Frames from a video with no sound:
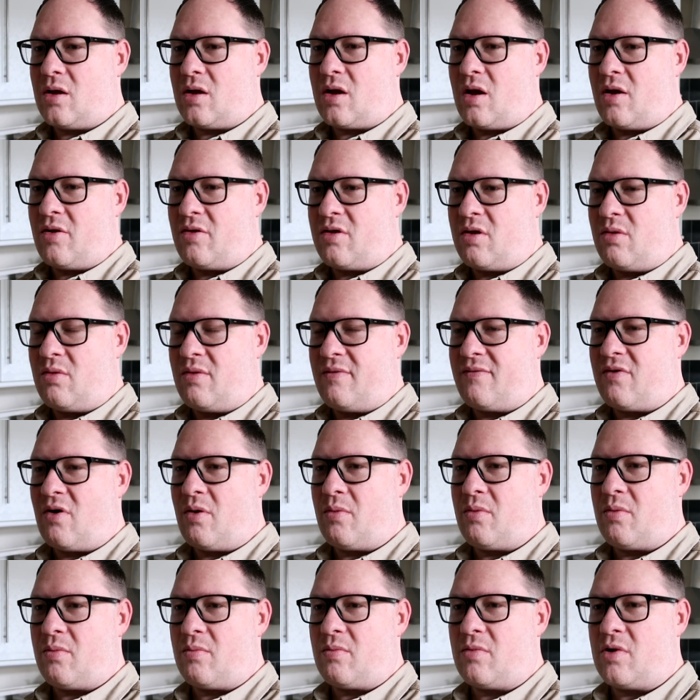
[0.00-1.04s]
go to and
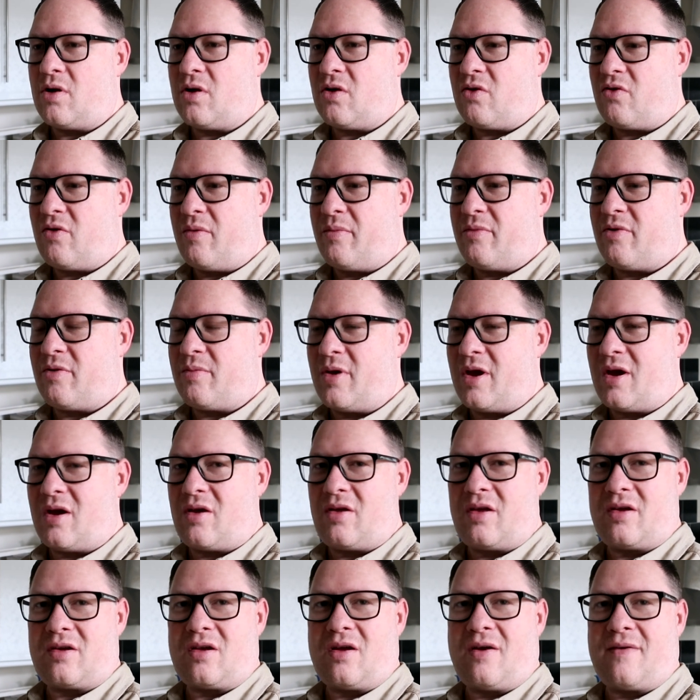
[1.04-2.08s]
from Grimsby
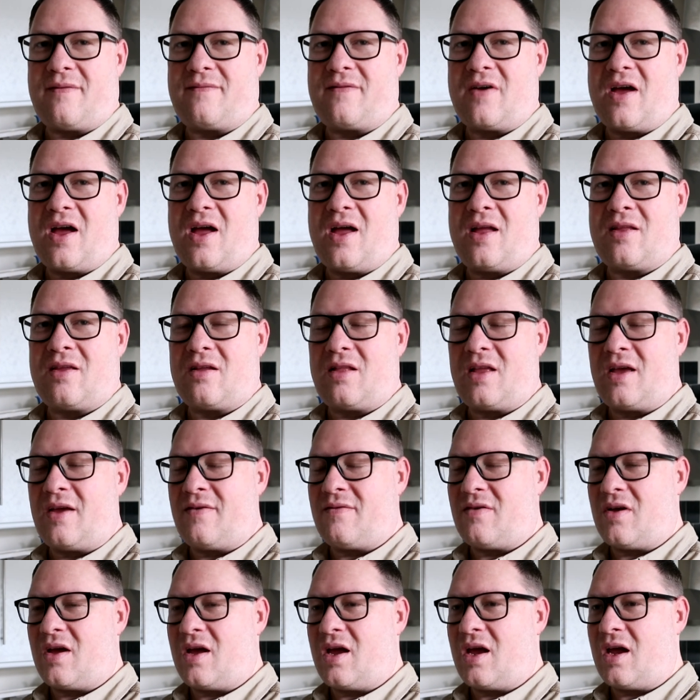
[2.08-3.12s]
because it's not fair to
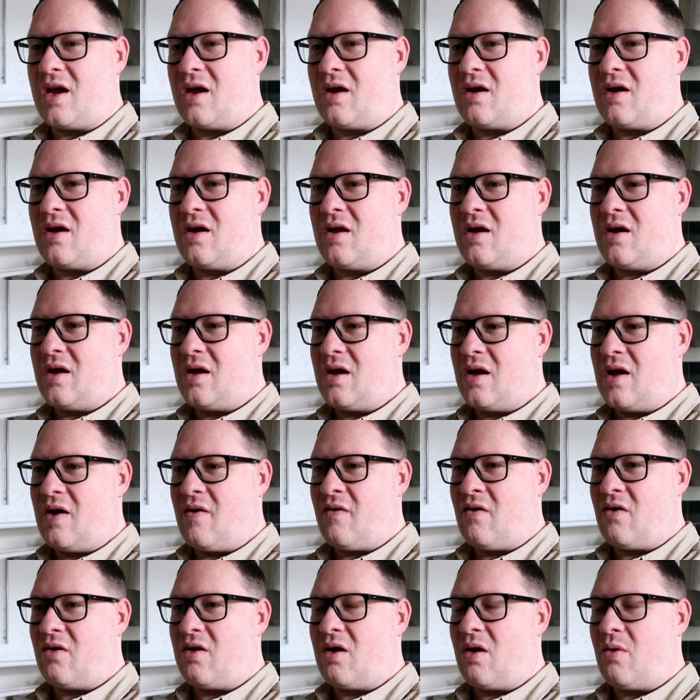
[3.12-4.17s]
leave her here. I've got